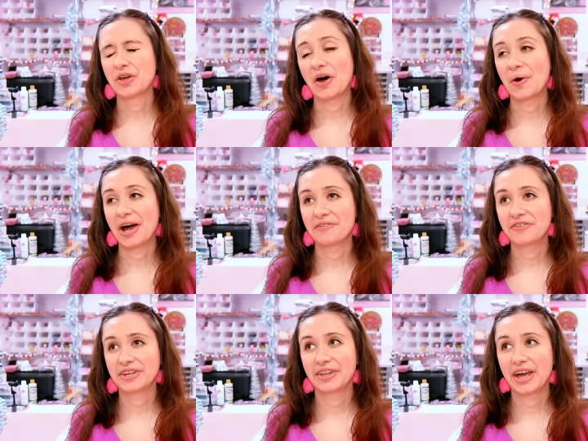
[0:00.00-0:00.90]
so I
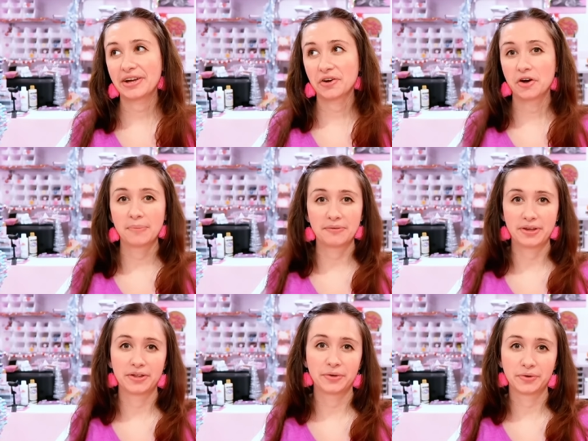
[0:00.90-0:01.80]
feel like all my
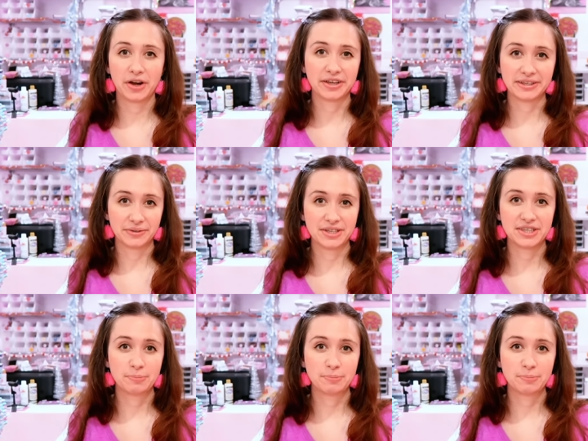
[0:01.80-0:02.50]
fellow chronic illness